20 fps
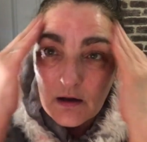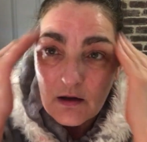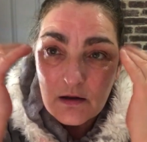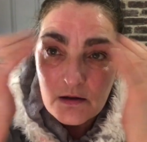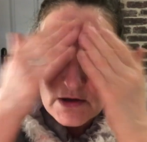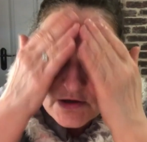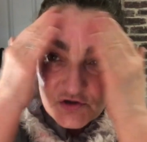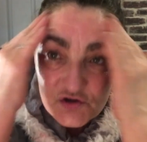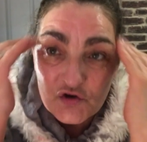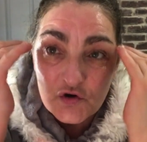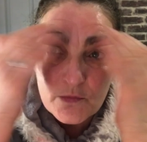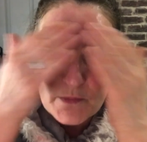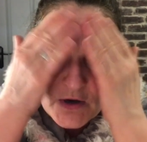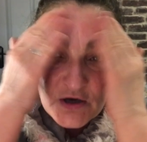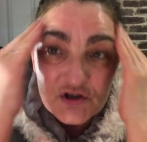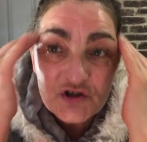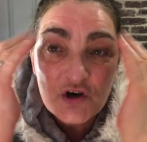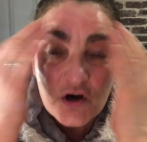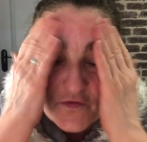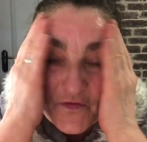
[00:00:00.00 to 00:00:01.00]
There's so
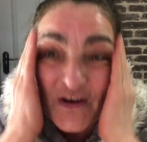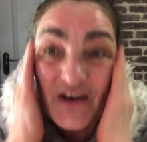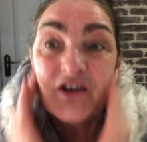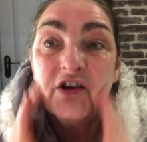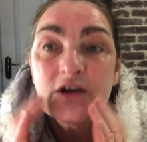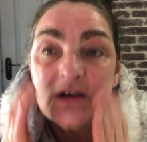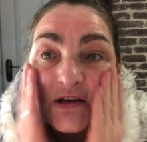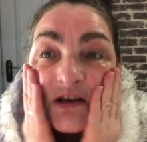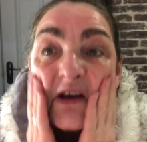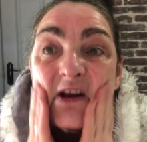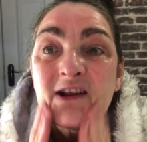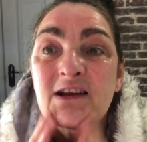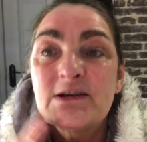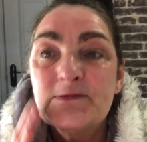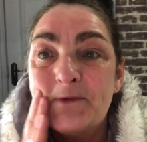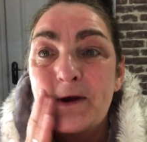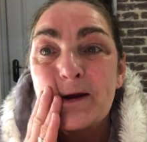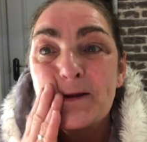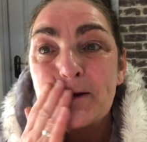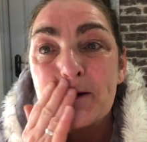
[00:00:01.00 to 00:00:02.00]
much of it, you could nearly
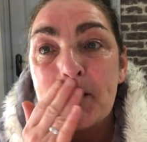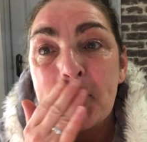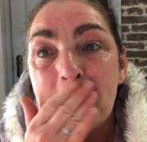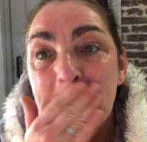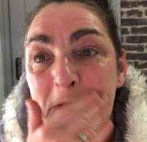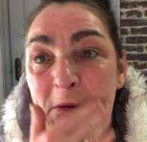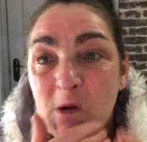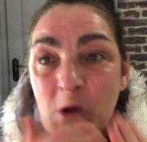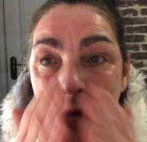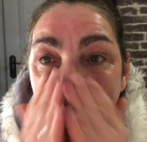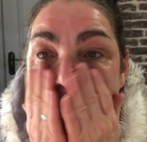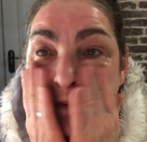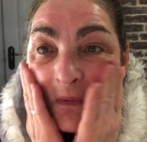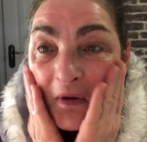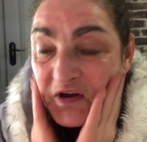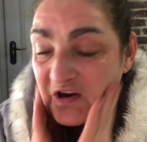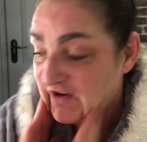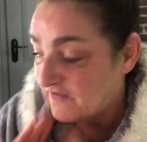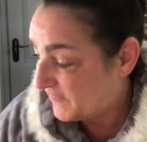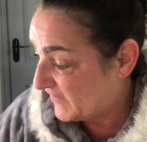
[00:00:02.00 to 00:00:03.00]
spread the whole lot
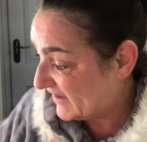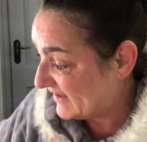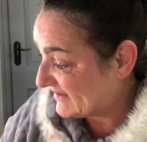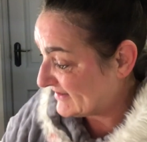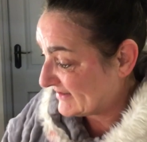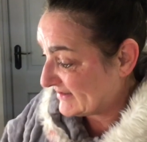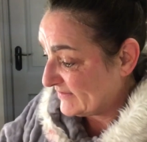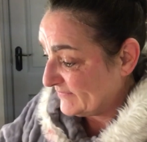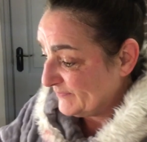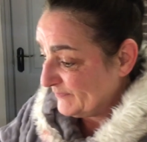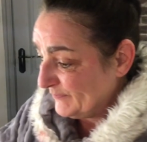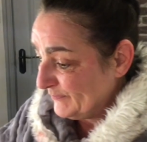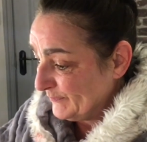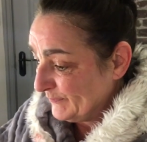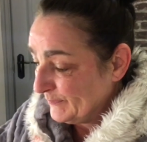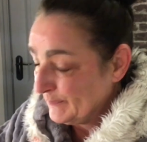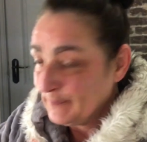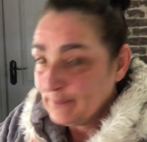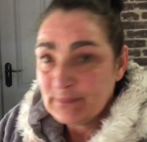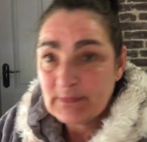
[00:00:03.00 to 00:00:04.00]
about your face.
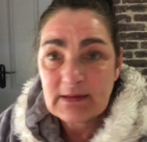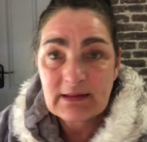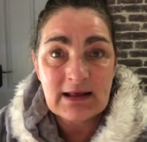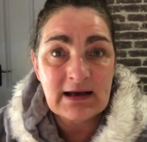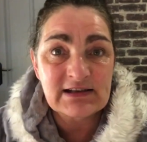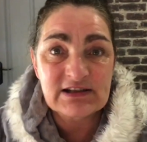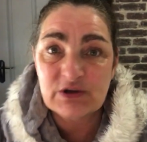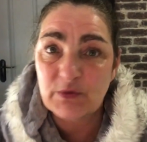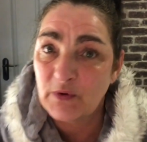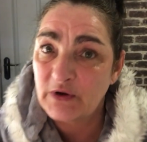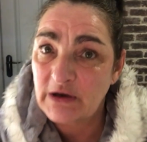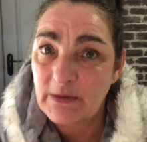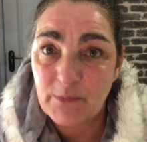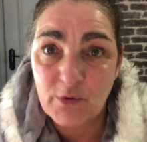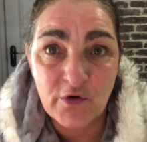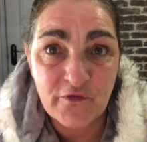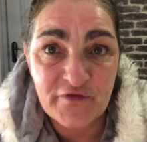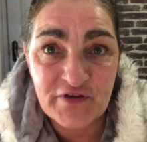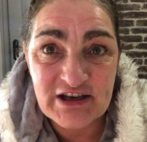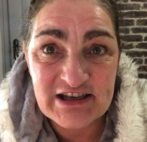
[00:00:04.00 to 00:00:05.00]
That's the one I
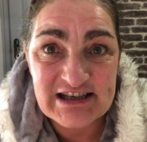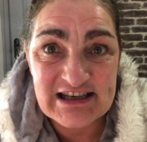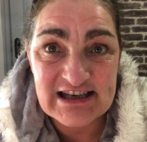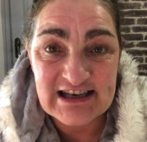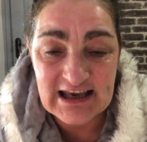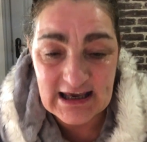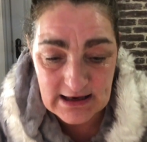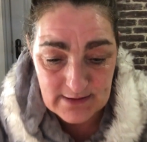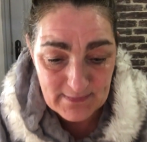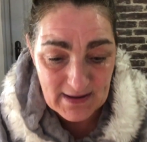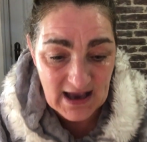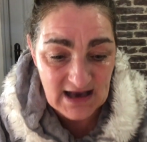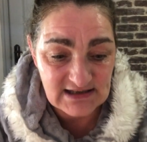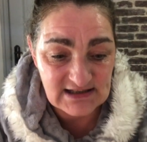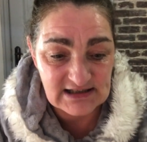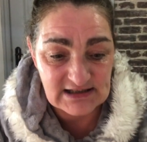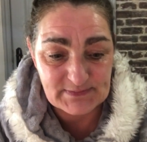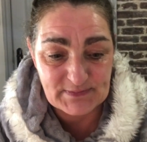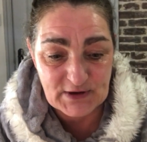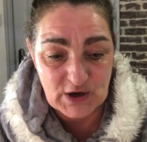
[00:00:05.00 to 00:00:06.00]
bought for TK Maxx.
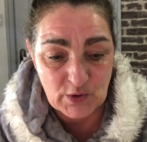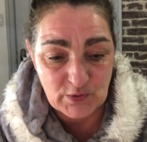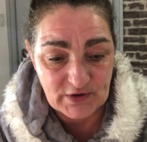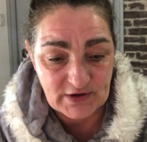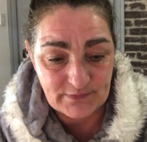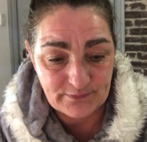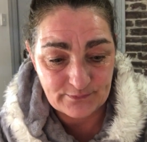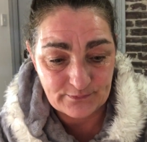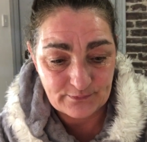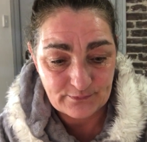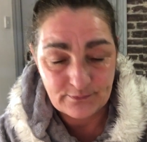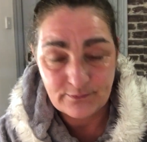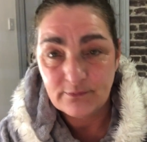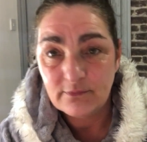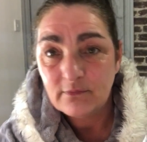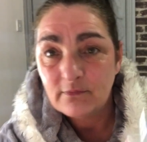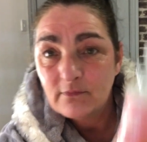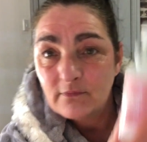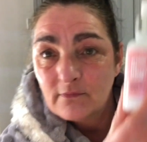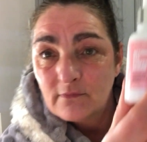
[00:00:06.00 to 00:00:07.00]
It's brilliant.
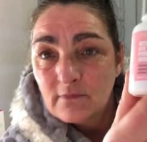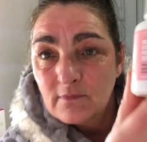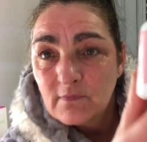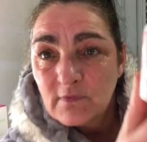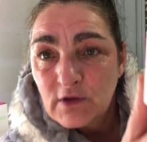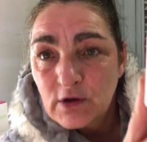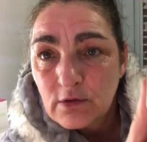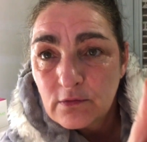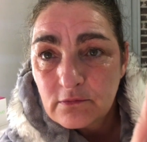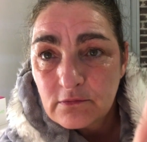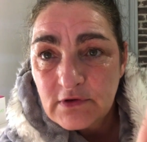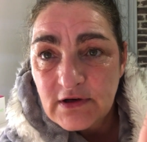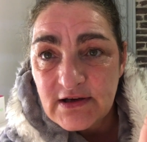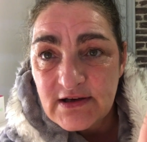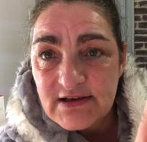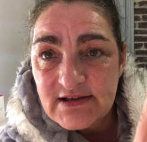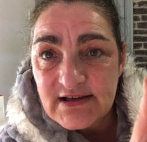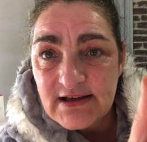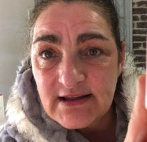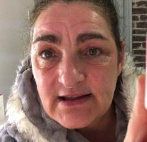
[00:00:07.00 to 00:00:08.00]
Can you
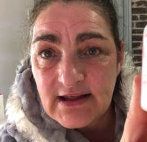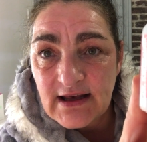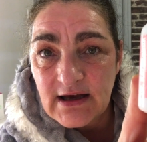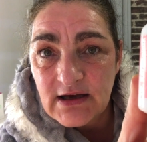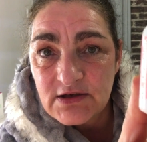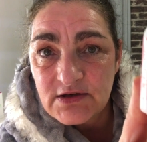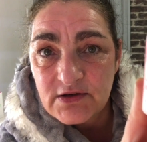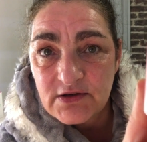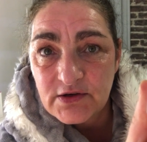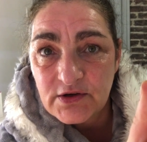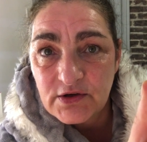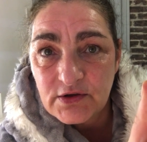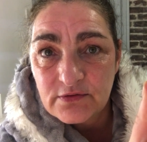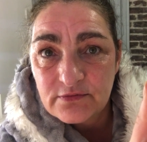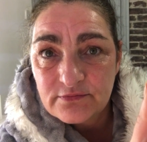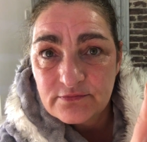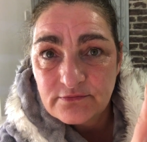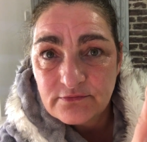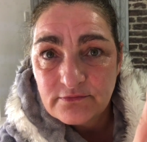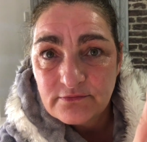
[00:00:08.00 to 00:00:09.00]
see that? I don't know.
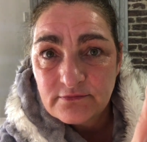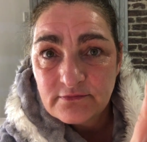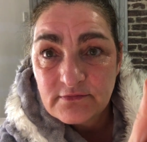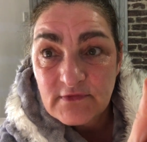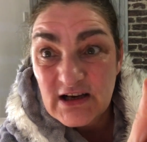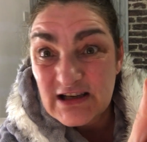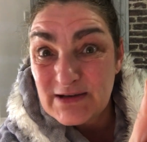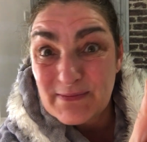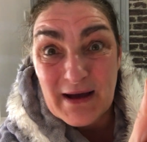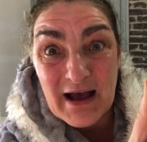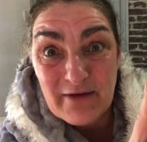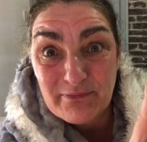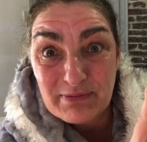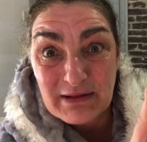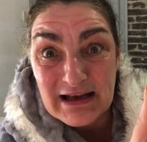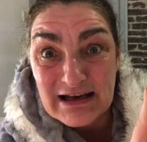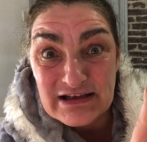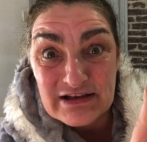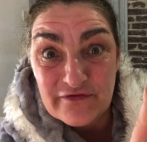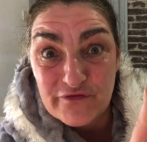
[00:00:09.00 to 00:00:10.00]
Because I'm half
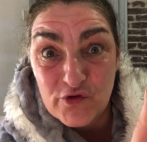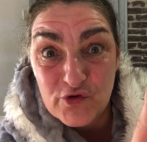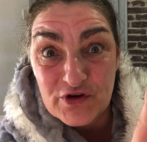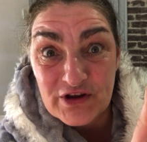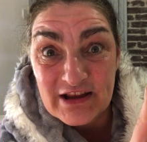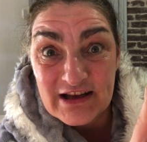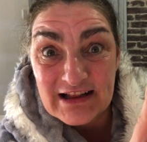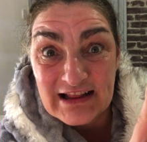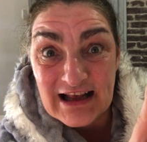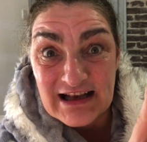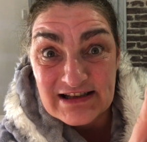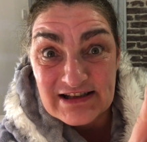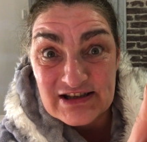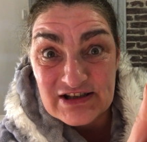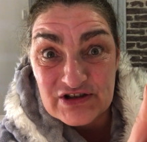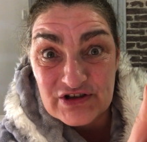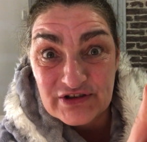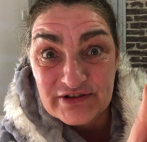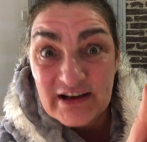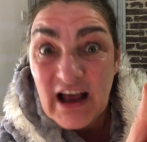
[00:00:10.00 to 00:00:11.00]
blind. I've not got the glasses
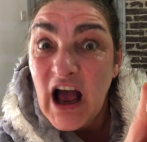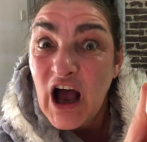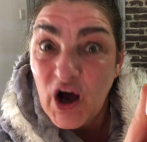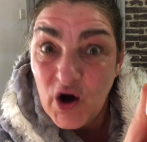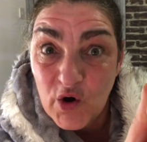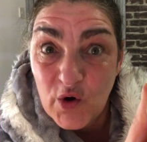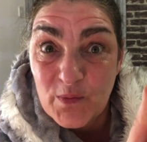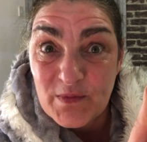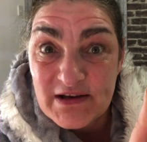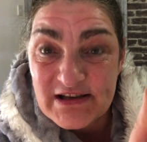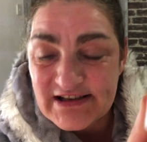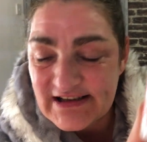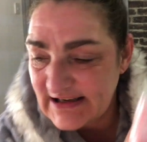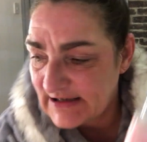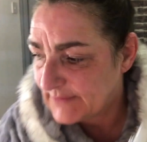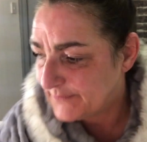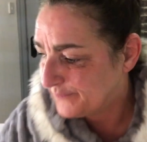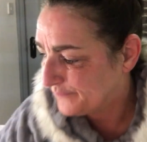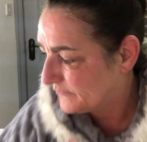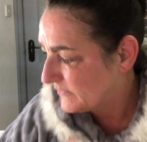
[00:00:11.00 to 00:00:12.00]
on. I hope you see
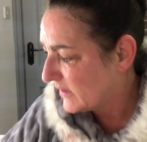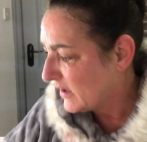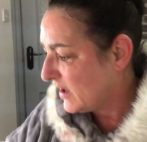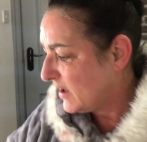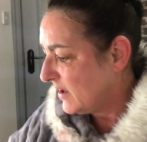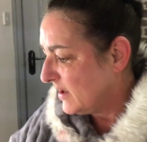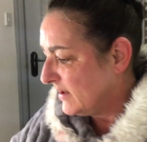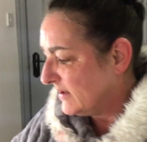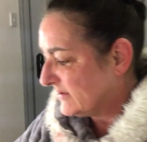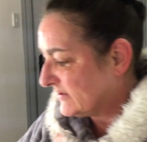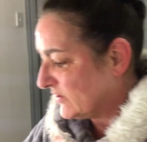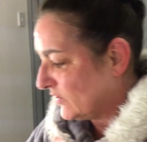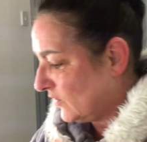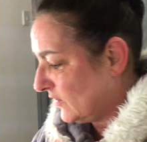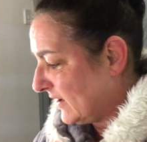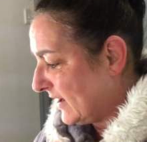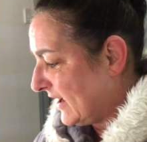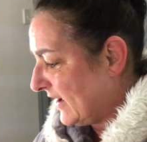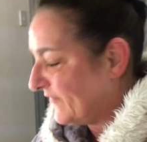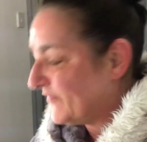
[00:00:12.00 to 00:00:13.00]
it. So I
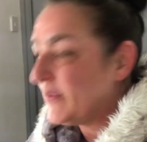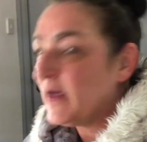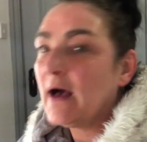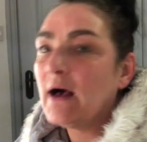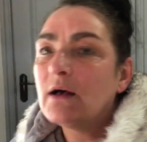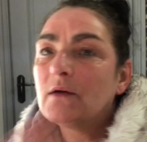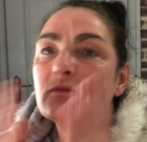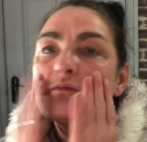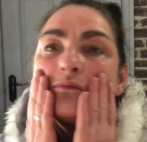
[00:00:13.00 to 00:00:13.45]
have that.